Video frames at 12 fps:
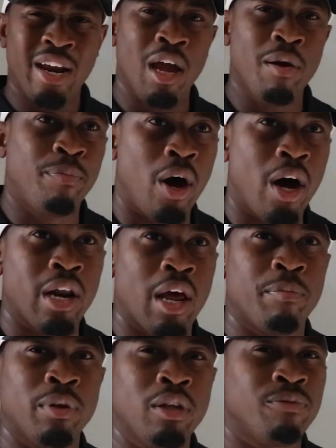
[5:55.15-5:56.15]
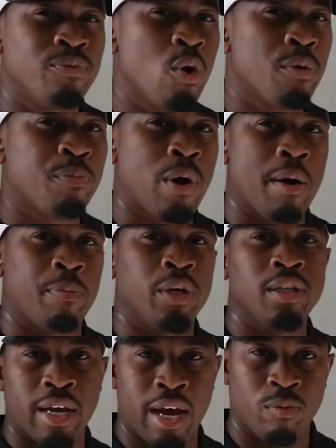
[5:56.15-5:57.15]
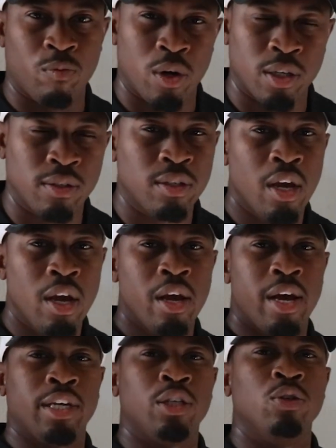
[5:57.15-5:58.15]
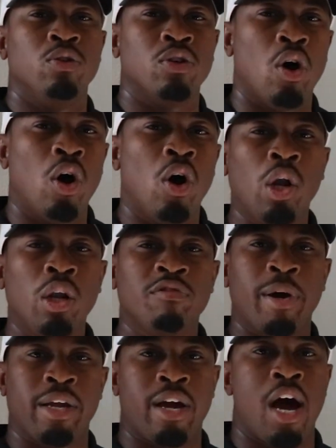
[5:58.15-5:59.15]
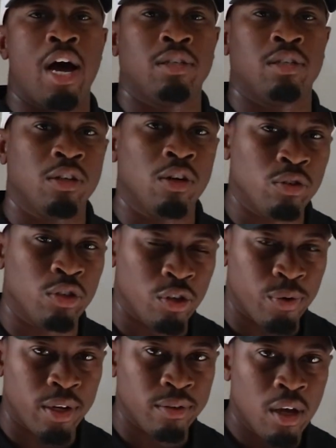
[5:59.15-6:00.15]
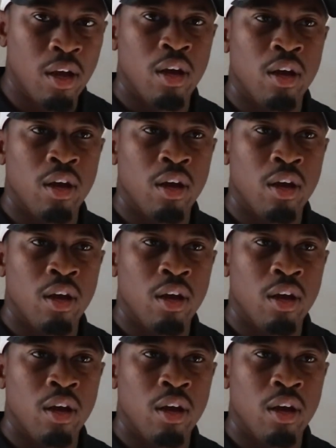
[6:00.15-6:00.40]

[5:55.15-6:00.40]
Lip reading: and I bought, I believe, 4 properties at once and used all of my cash to go do it.